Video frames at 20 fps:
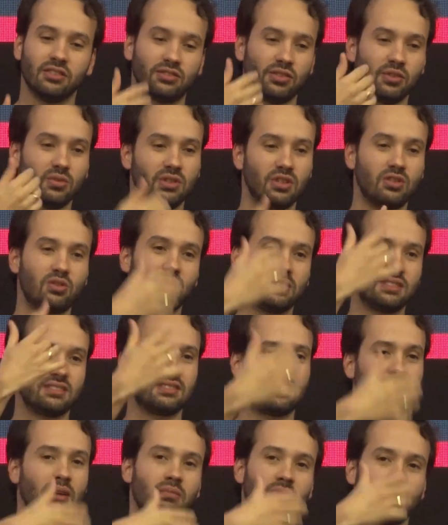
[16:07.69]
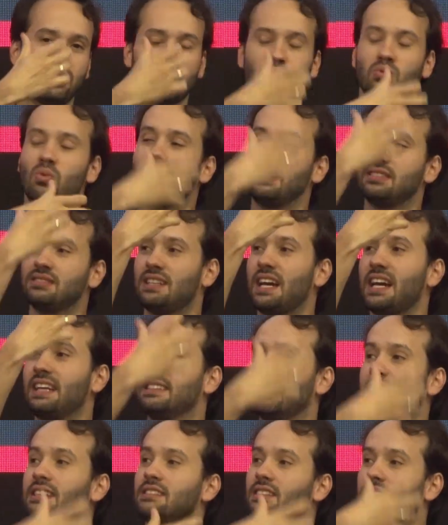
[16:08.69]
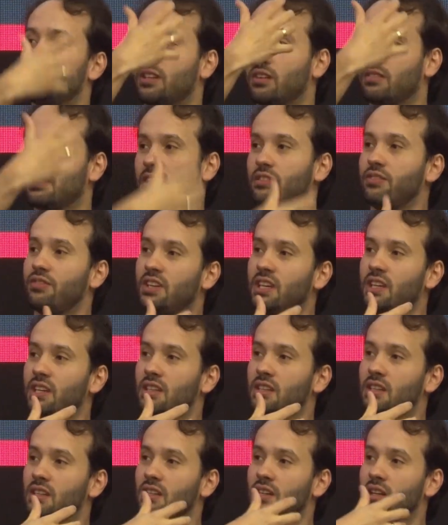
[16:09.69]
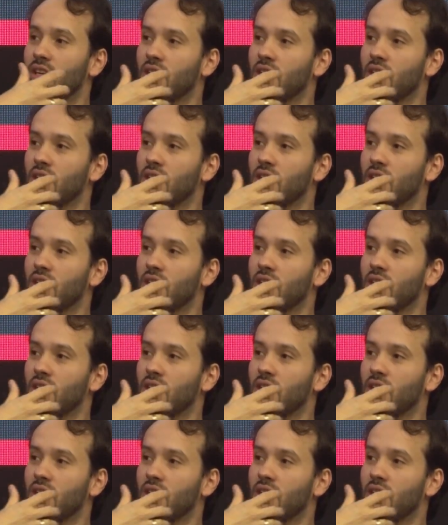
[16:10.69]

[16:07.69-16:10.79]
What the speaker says: So you need to establish what is the identity of that thing,